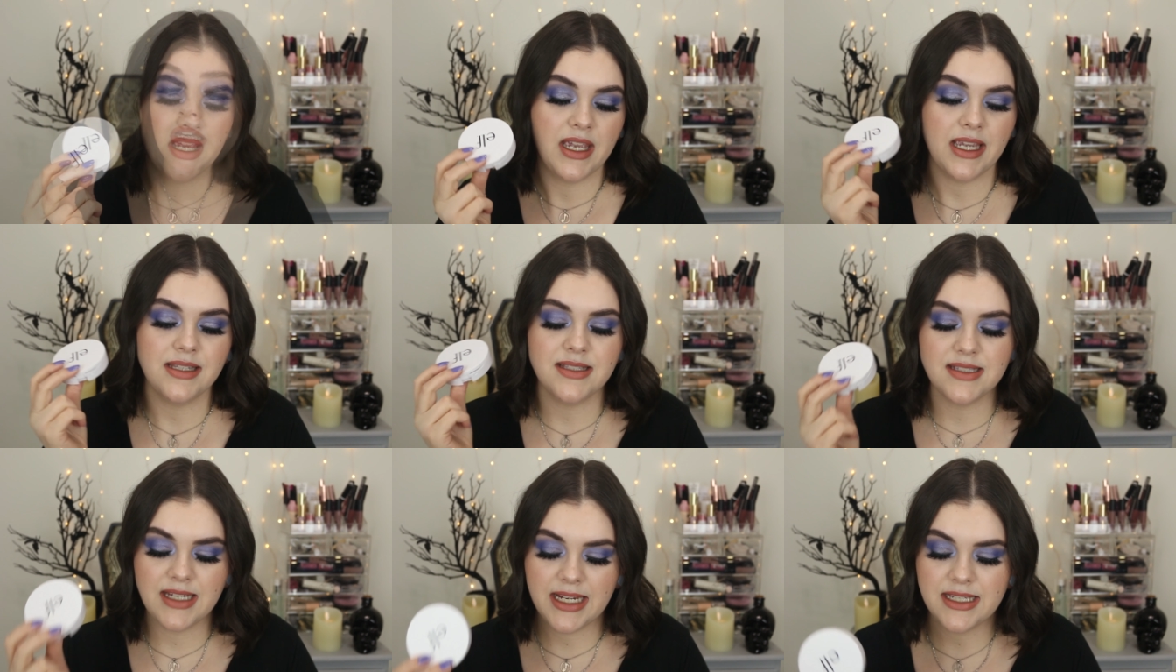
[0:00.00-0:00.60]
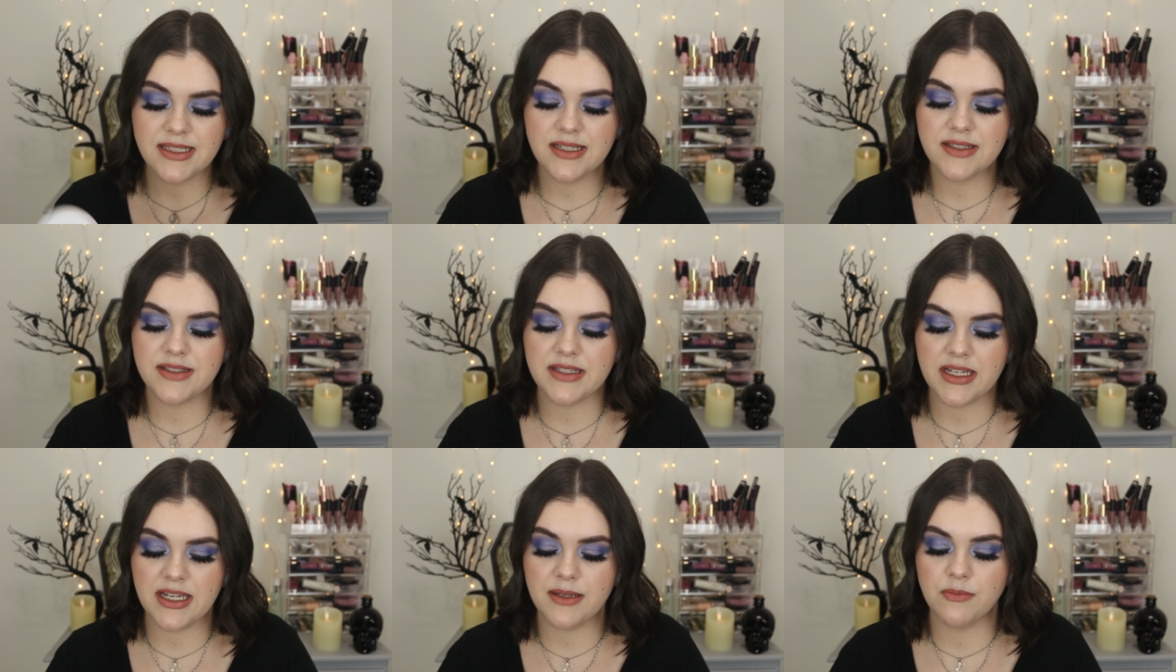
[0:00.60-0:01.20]
It's nice to
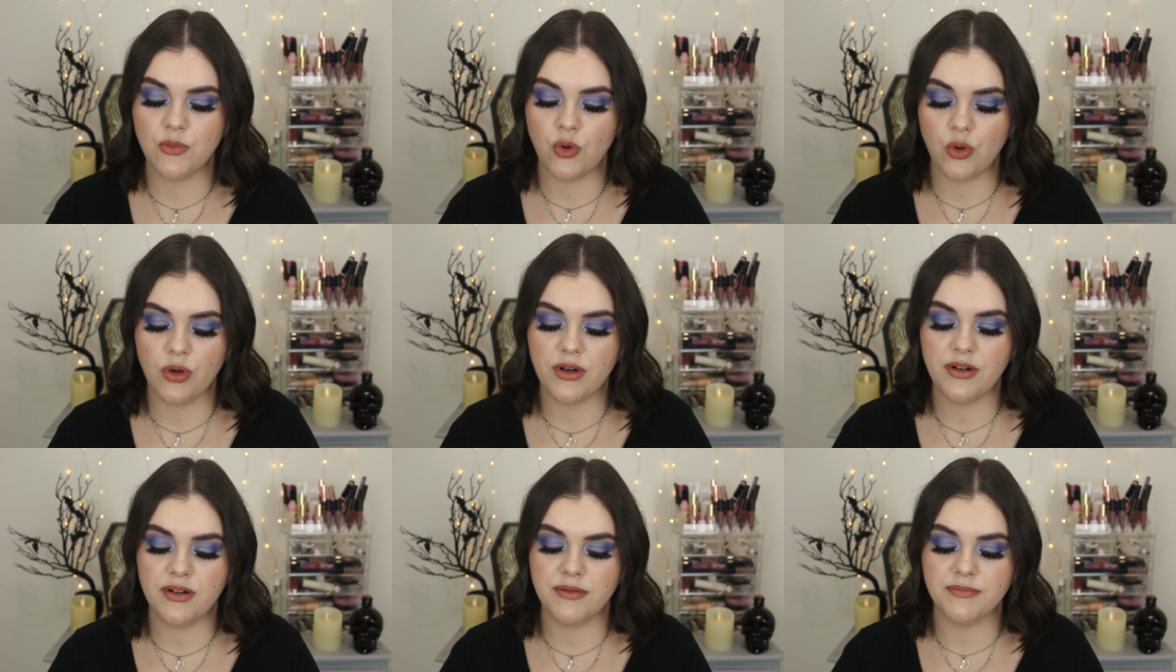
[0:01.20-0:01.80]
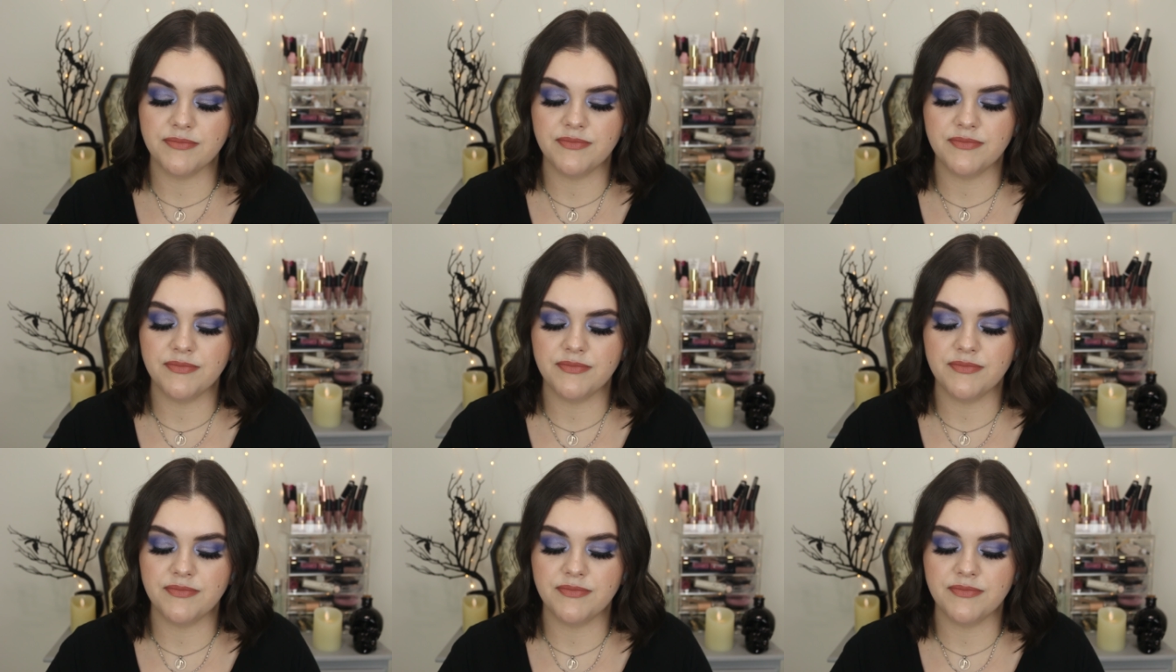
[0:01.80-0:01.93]
see more